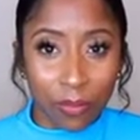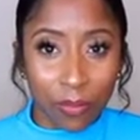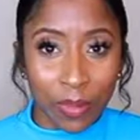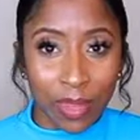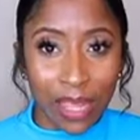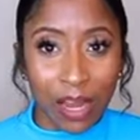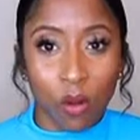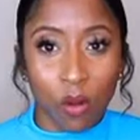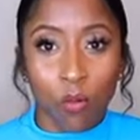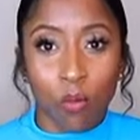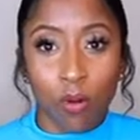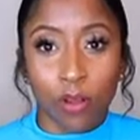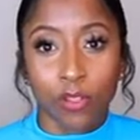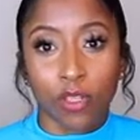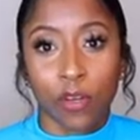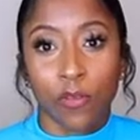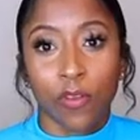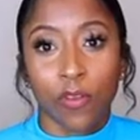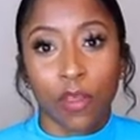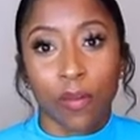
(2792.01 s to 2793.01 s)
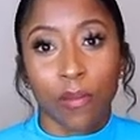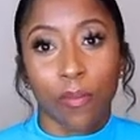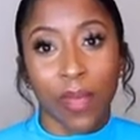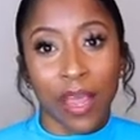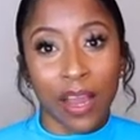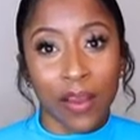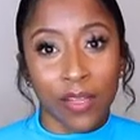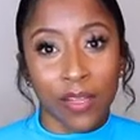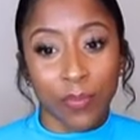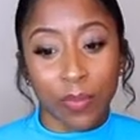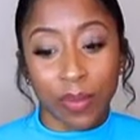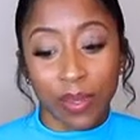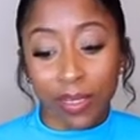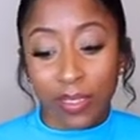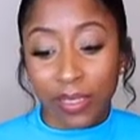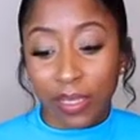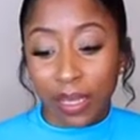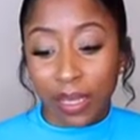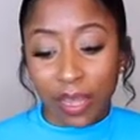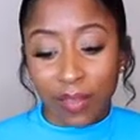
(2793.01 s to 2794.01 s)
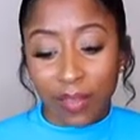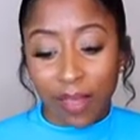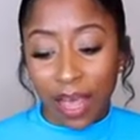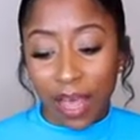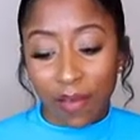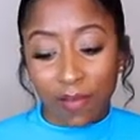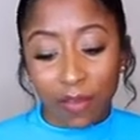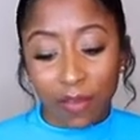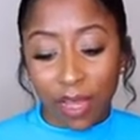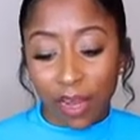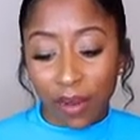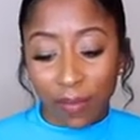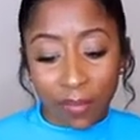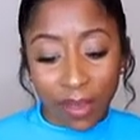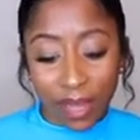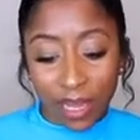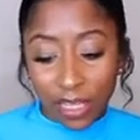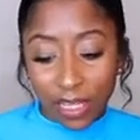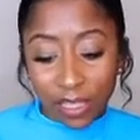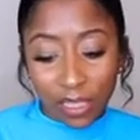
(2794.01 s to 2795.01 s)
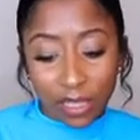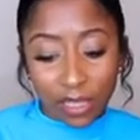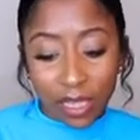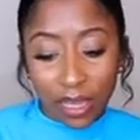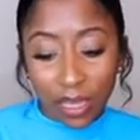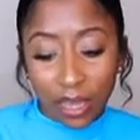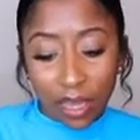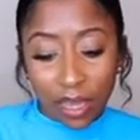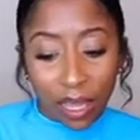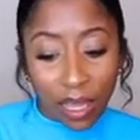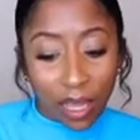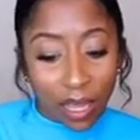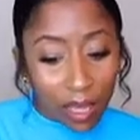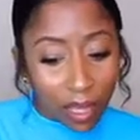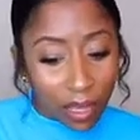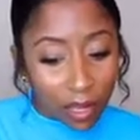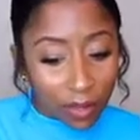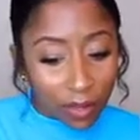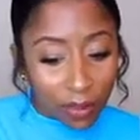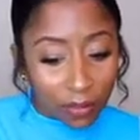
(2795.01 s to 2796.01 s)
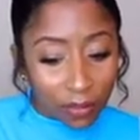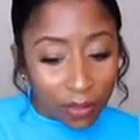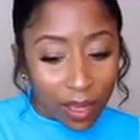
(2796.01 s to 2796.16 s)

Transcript: but they don't want you to feel embarrassed because, again, they have a lot of patience and love.